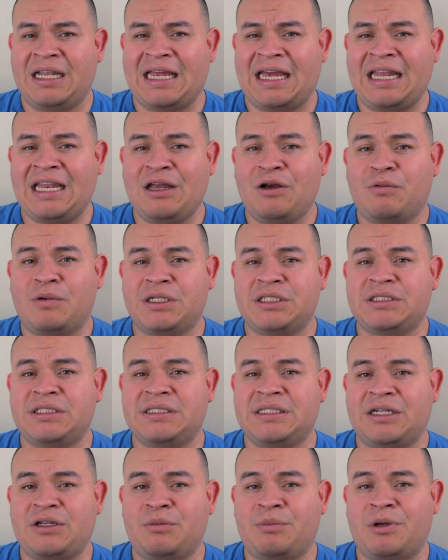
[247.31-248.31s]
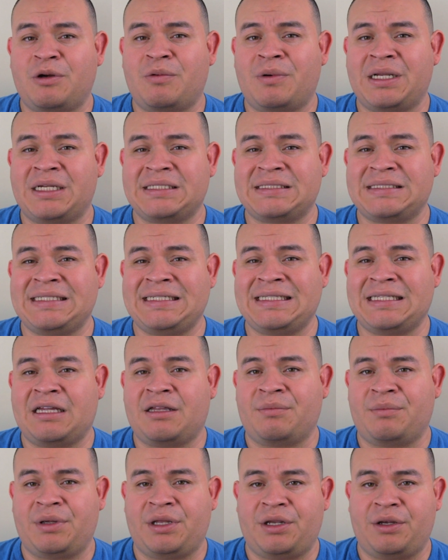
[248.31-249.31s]
any question that you may want to see in
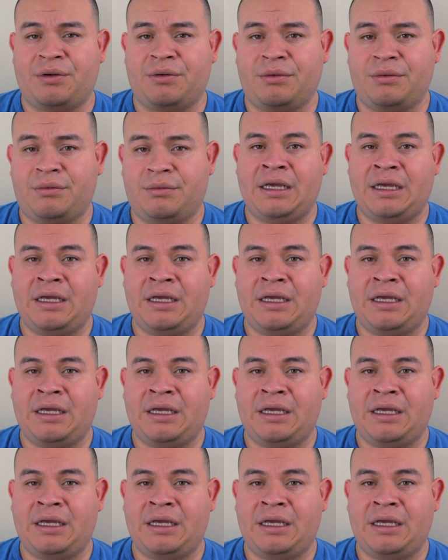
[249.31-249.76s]
that video.